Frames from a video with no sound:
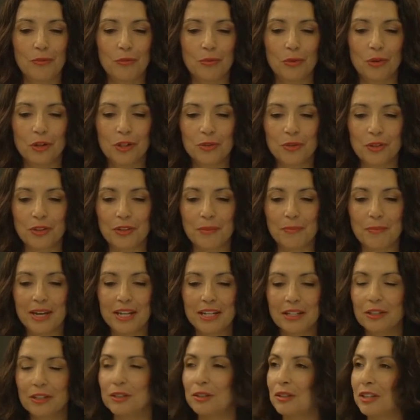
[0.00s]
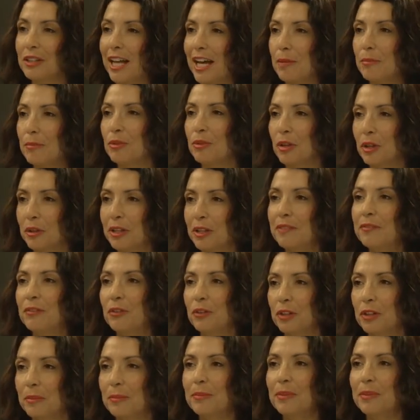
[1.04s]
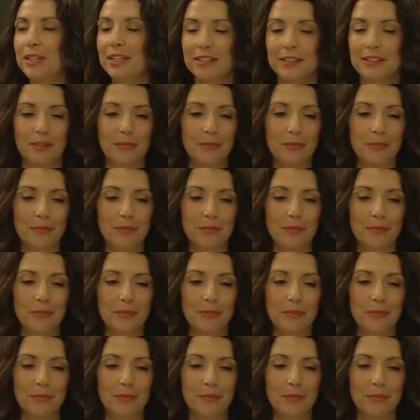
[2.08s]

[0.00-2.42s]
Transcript: worked with the medical library for a bit,